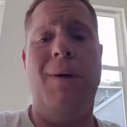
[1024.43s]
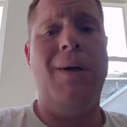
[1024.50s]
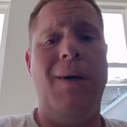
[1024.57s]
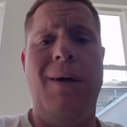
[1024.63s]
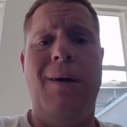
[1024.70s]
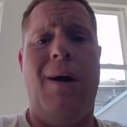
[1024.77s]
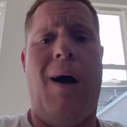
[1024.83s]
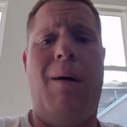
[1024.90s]

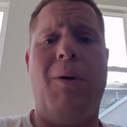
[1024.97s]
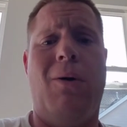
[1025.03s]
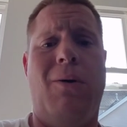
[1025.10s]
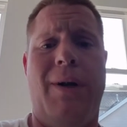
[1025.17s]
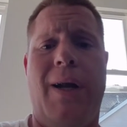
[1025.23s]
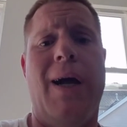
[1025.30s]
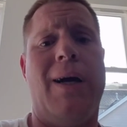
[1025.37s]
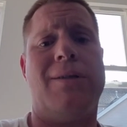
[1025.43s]
I'm going the
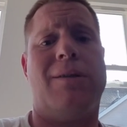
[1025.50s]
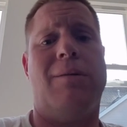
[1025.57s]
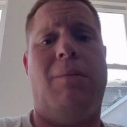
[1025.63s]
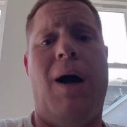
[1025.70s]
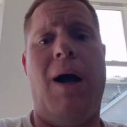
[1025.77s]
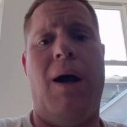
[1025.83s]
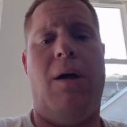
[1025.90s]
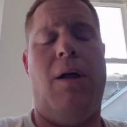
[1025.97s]
extra
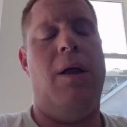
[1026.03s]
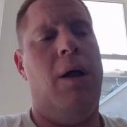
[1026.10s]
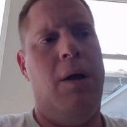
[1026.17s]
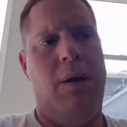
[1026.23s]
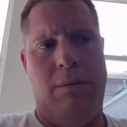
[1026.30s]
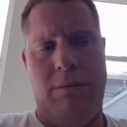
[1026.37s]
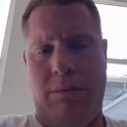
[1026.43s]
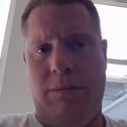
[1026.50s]
mile.
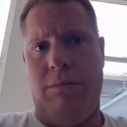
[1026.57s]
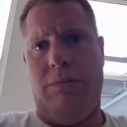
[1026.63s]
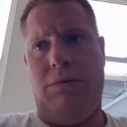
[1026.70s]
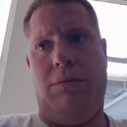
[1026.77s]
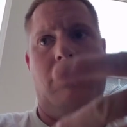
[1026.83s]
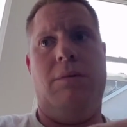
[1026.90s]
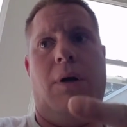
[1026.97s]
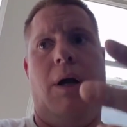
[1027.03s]

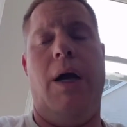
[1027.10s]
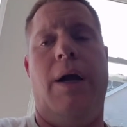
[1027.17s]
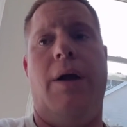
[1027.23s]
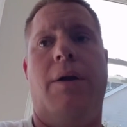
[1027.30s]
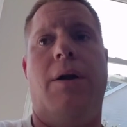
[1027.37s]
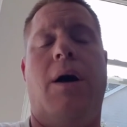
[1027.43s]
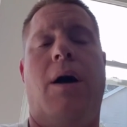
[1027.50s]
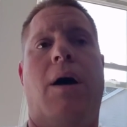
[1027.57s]
And
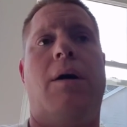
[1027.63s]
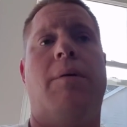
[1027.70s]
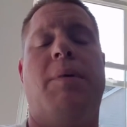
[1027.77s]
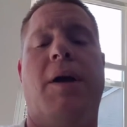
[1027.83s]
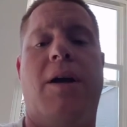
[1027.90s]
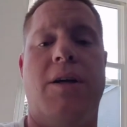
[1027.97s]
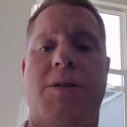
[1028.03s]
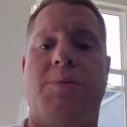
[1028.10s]

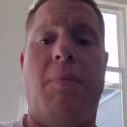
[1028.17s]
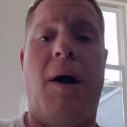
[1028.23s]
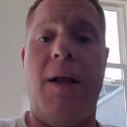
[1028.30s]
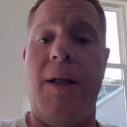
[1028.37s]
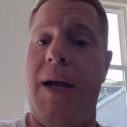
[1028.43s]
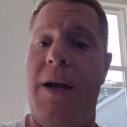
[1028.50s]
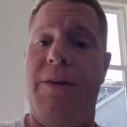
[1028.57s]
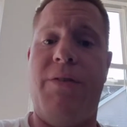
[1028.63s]
because, like
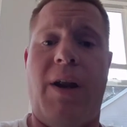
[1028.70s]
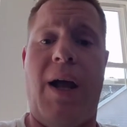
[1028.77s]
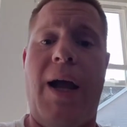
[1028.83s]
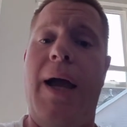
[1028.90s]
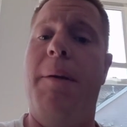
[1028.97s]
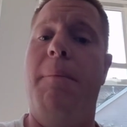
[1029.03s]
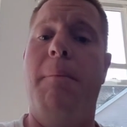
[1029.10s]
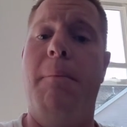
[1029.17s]
I said, I had
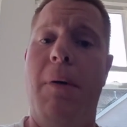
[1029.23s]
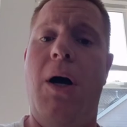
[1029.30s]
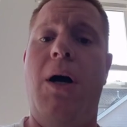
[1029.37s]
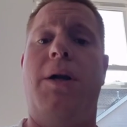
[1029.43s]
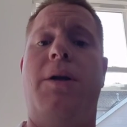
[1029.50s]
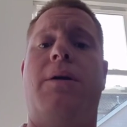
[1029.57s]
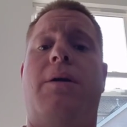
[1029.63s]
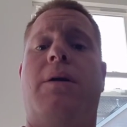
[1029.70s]
mud
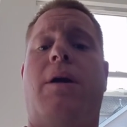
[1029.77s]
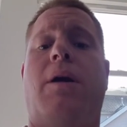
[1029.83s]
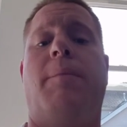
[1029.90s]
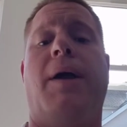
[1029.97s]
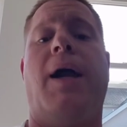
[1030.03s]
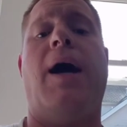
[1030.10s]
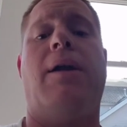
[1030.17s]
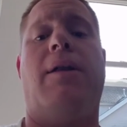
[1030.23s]
coming
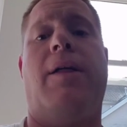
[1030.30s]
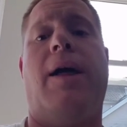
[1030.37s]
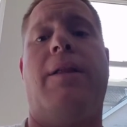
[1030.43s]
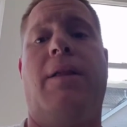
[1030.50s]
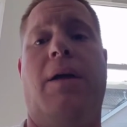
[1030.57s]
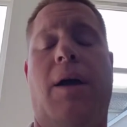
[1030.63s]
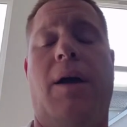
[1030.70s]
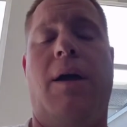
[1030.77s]
out of that thing.